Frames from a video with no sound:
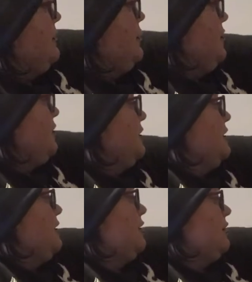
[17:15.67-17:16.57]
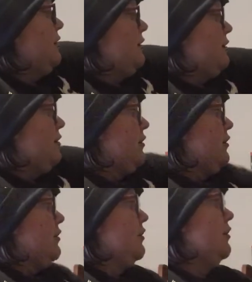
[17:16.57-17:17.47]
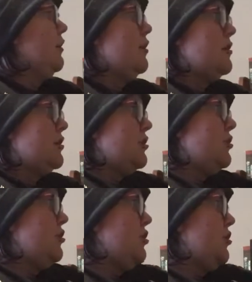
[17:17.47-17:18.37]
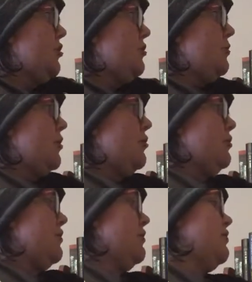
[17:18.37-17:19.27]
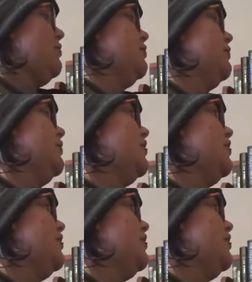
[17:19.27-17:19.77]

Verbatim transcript: Those last two are not on the